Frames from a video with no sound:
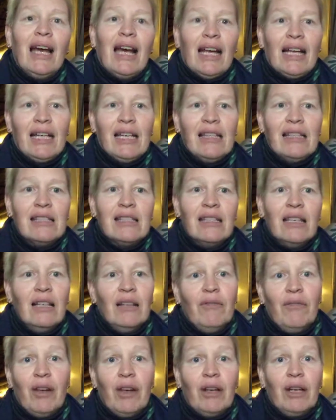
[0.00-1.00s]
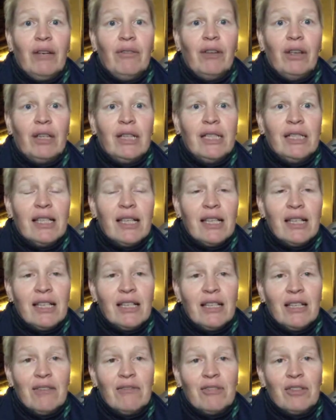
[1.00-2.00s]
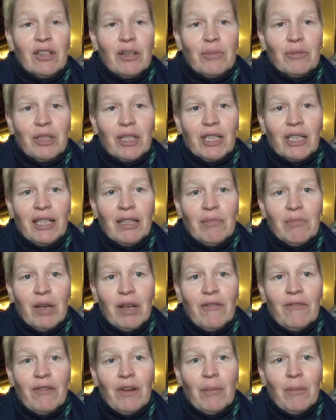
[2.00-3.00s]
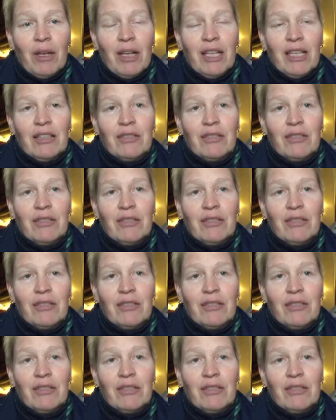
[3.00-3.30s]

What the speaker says: And it's still very, very sensitive subject in my family.